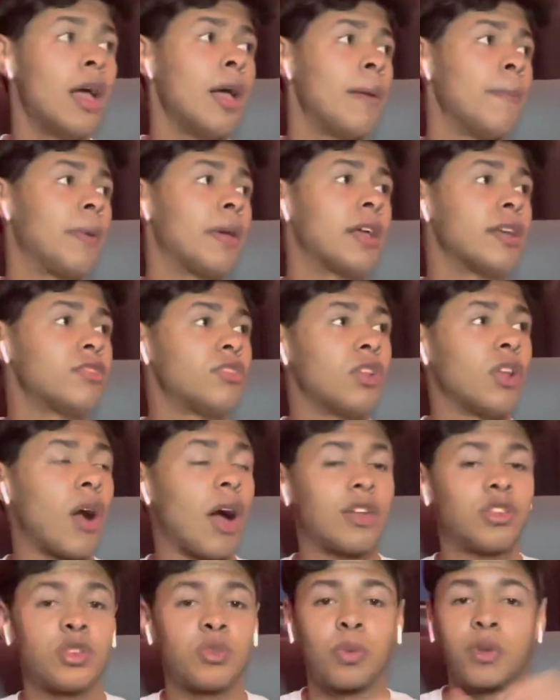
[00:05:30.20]
because you know,
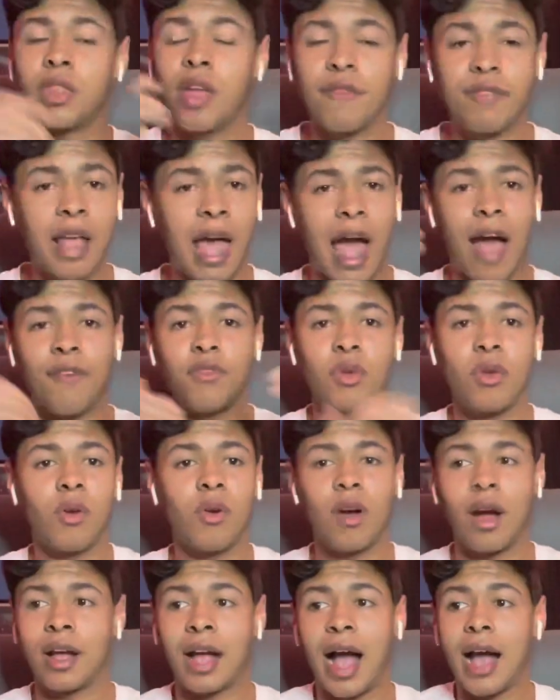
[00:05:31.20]
I just would love to have you
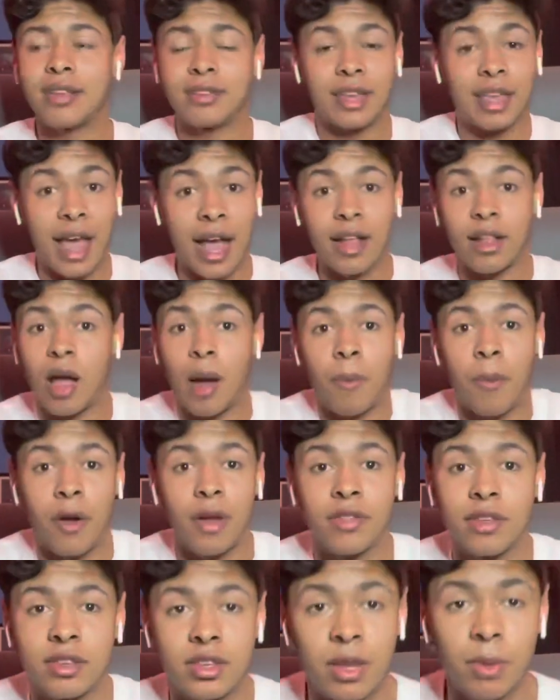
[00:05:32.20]
guys again a part
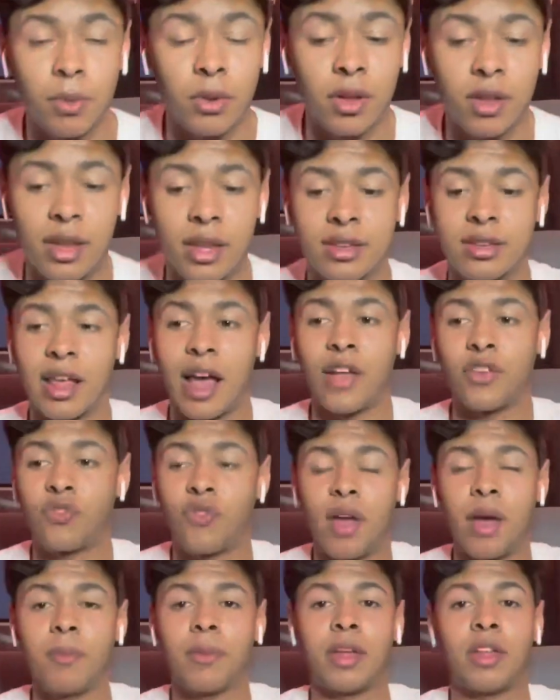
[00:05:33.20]
of this community /
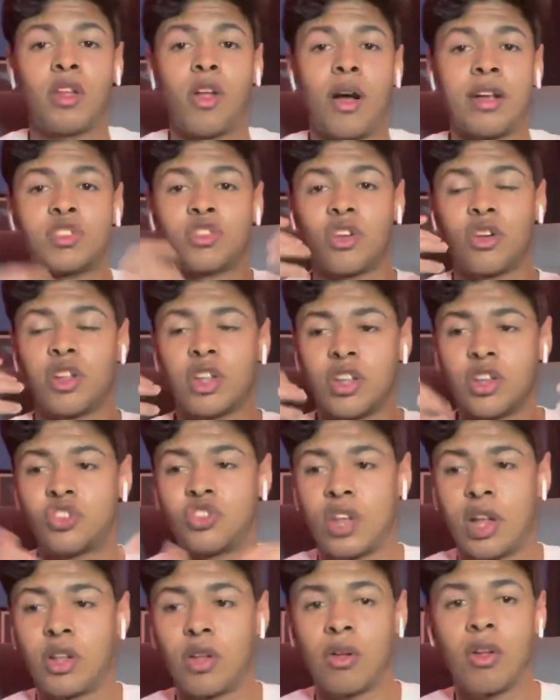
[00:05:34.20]
family. And, you know, I started this
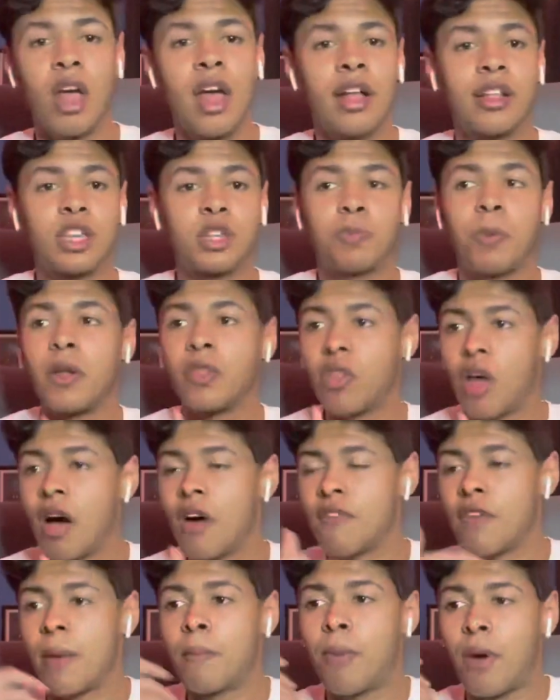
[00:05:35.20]
channel to spread
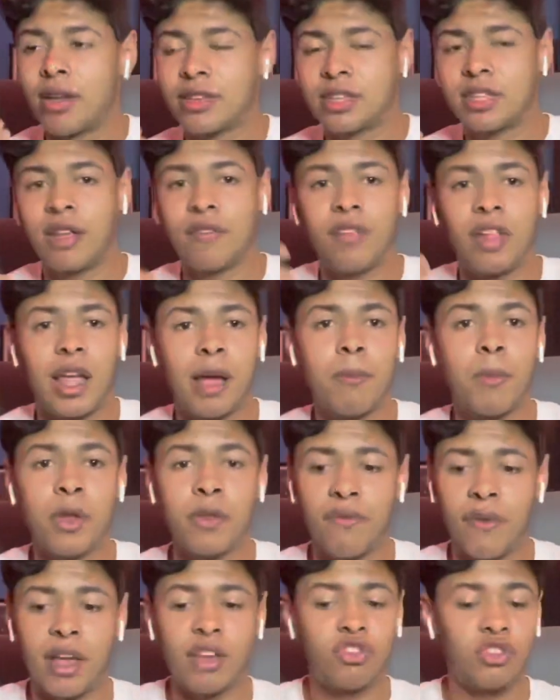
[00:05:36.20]
love and positivity and
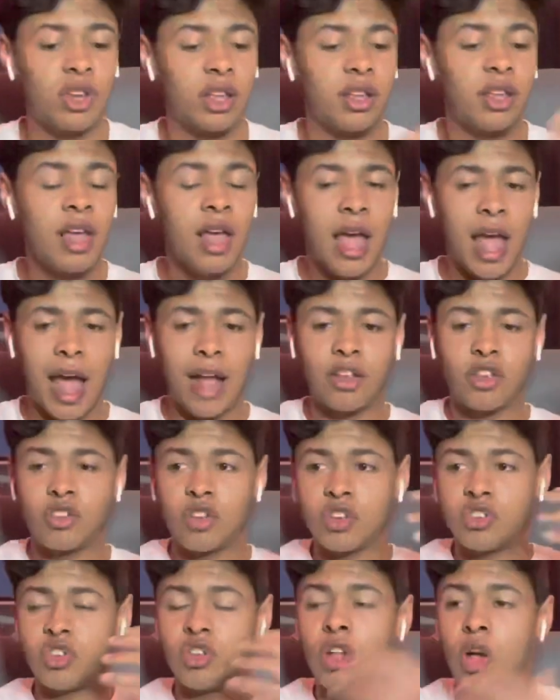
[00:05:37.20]
motivation, and to
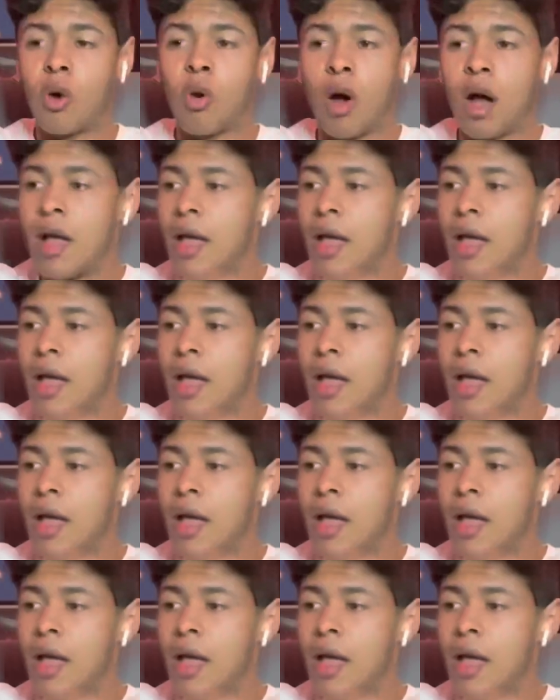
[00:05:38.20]
just, you know,